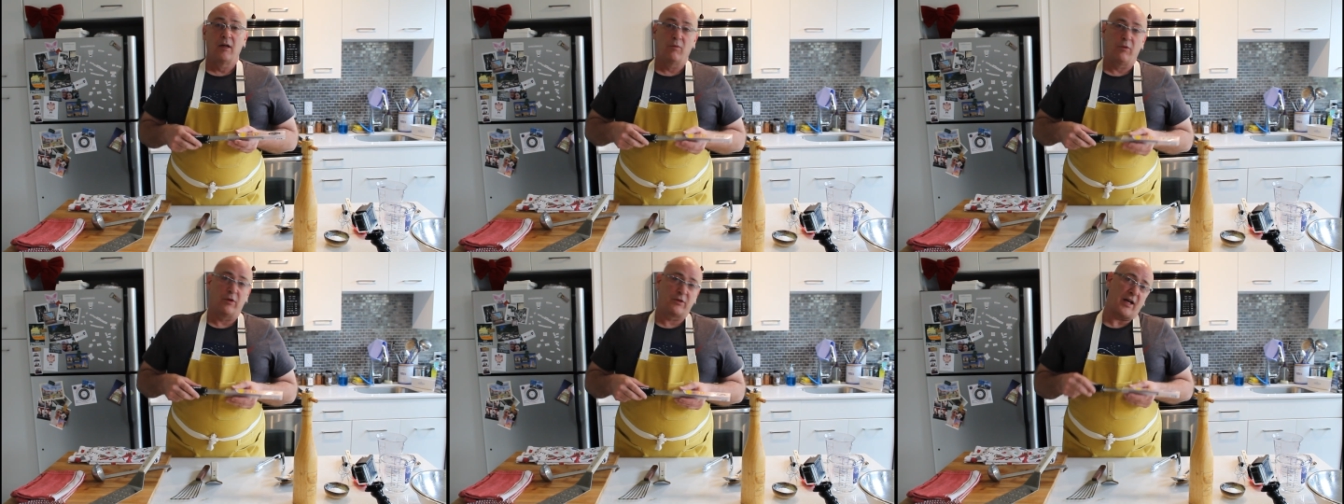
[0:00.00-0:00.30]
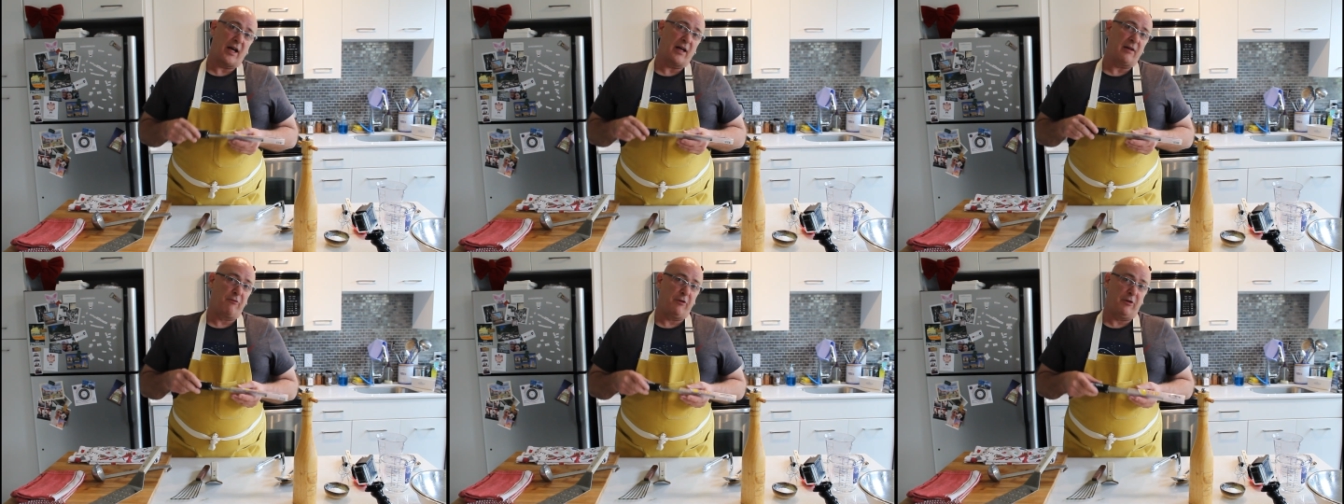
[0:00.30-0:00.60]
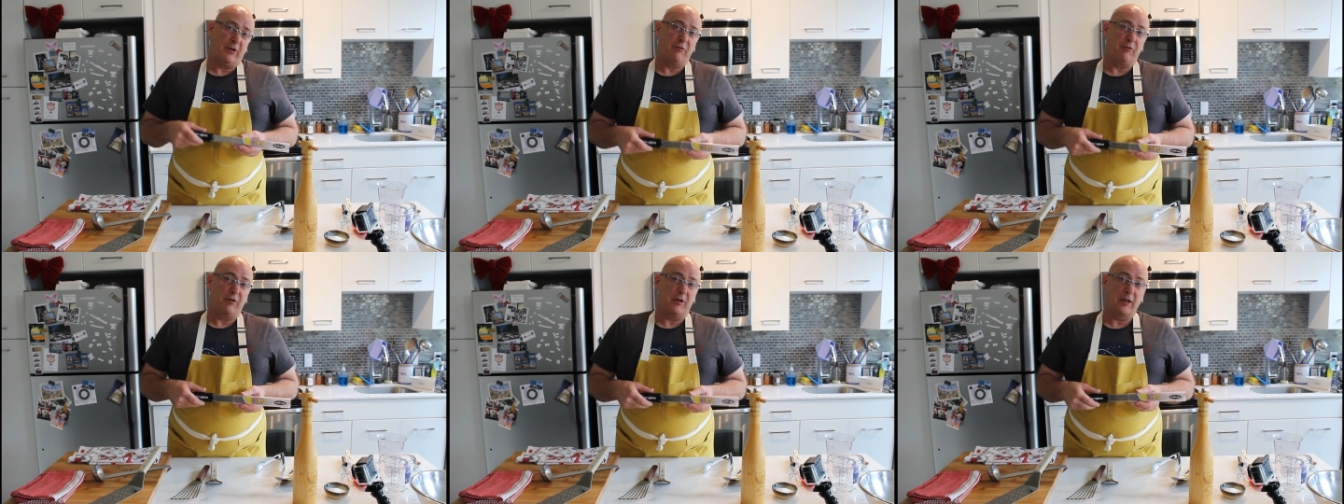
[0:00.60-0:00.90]
which I
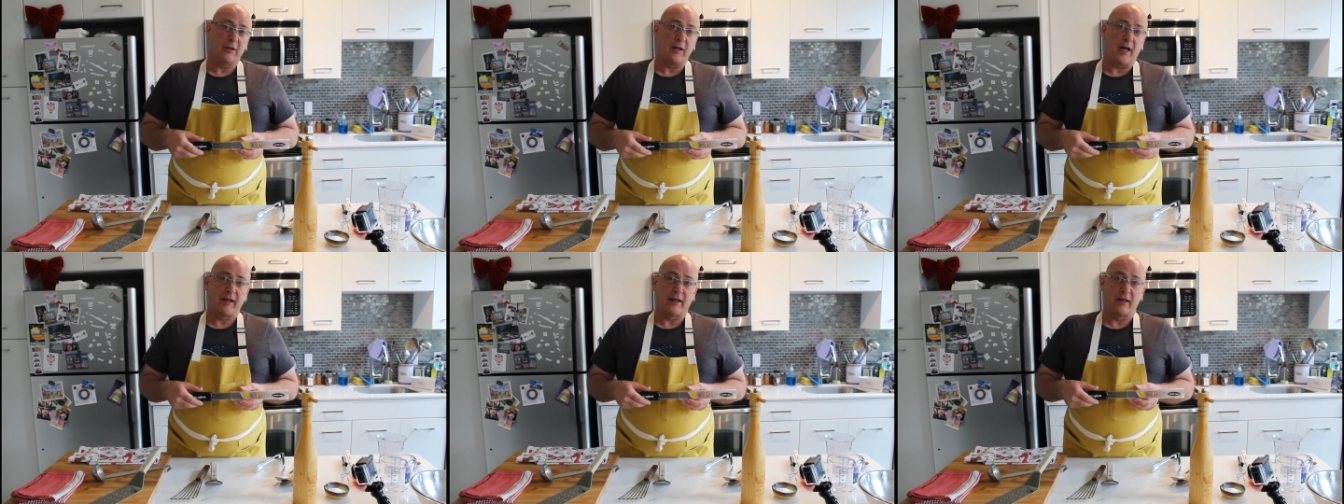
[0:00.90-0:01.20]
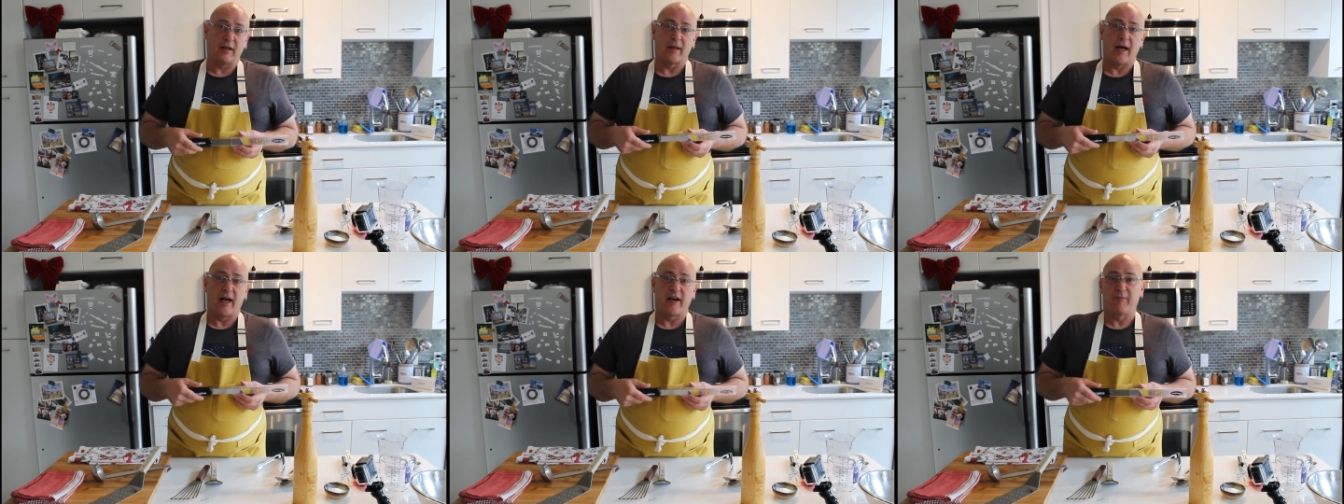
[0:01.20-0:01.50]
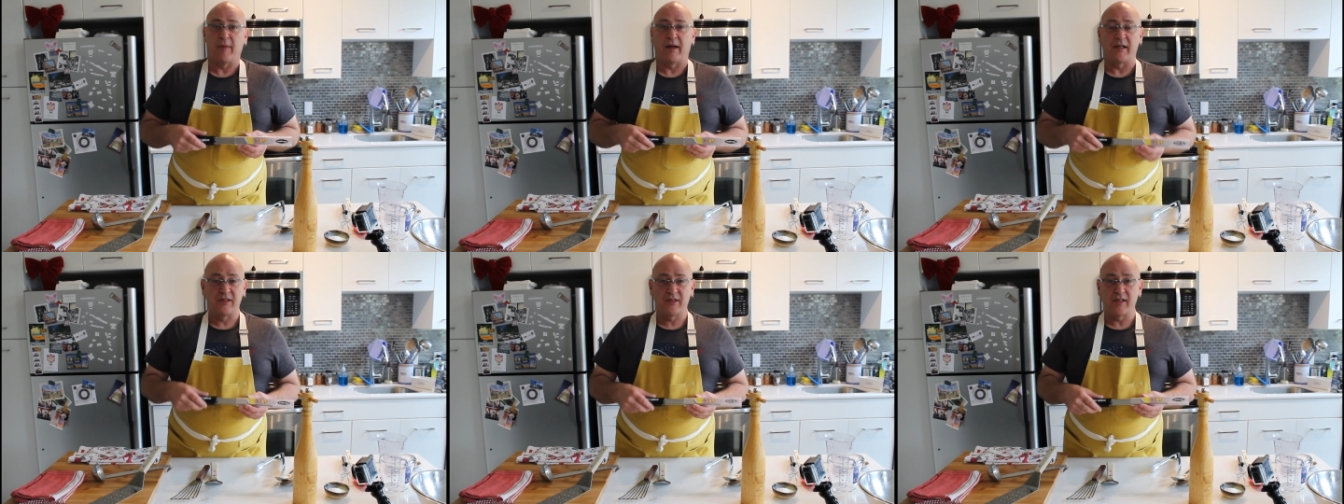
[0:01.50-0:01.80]
really, really like in a lot
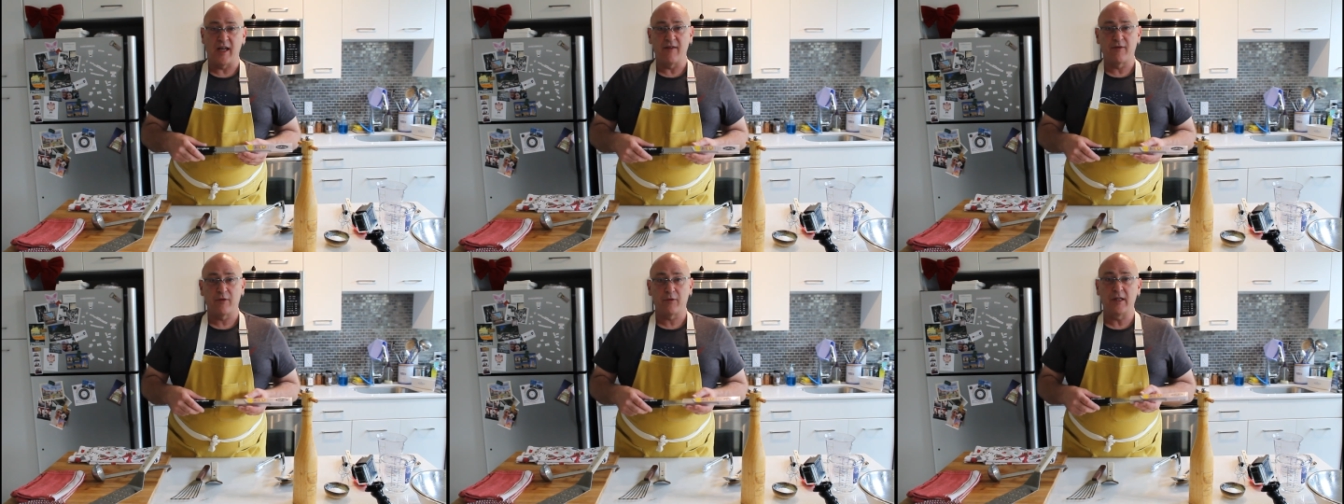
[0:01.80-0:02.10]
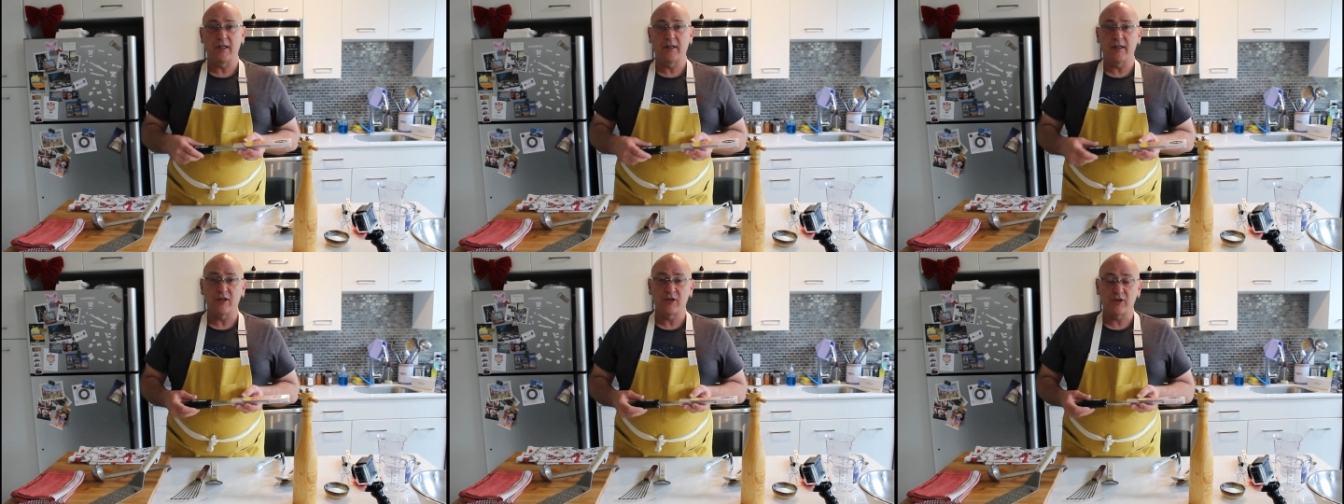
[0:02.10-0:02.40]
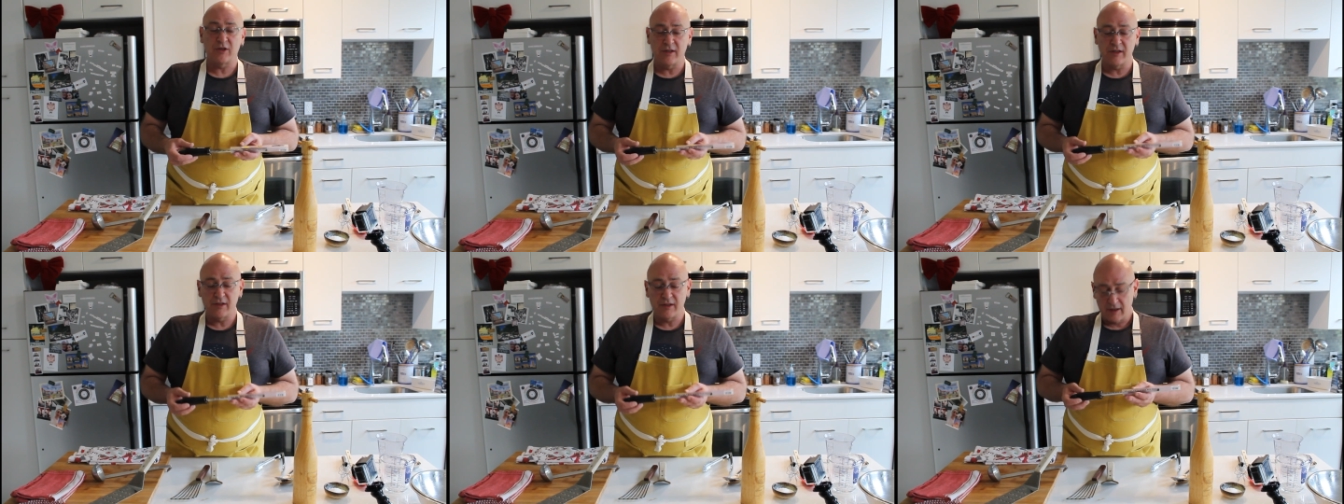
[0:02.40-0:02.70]
of my savory
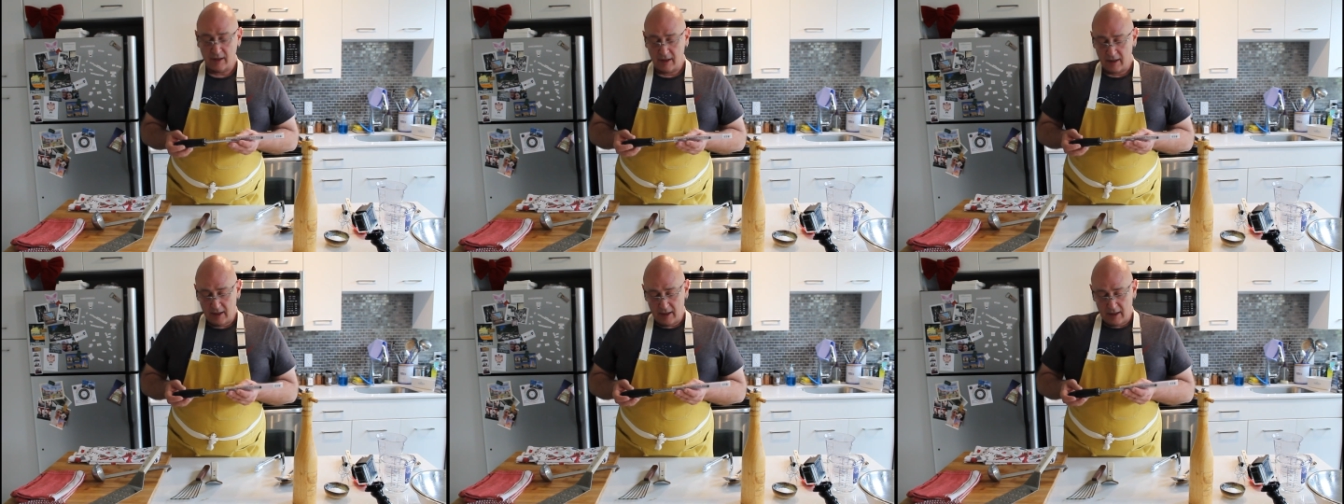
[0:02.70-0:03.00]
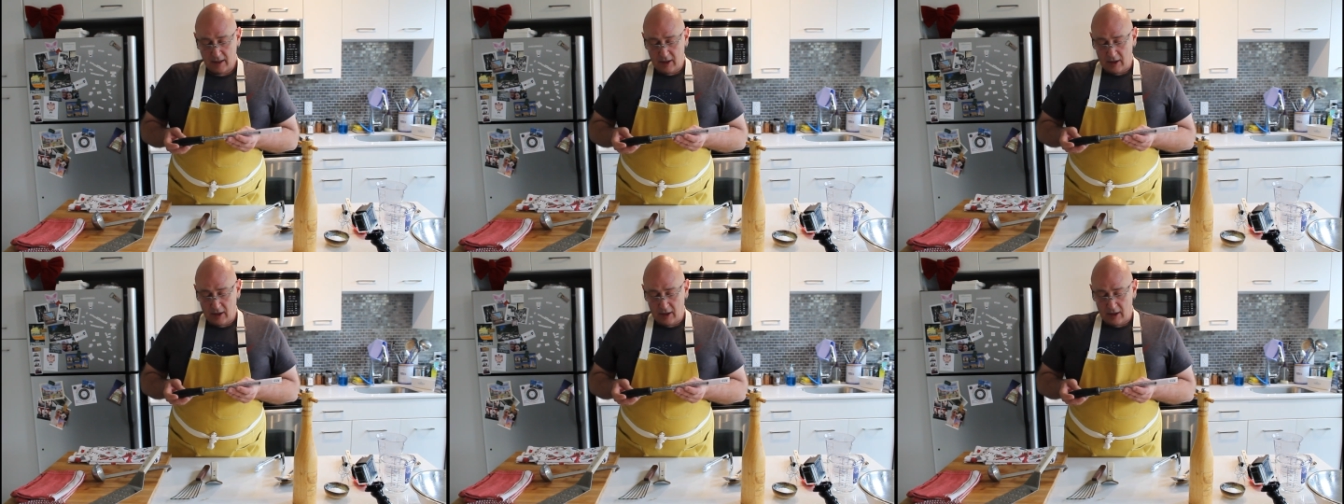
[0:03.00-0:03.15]
dishes.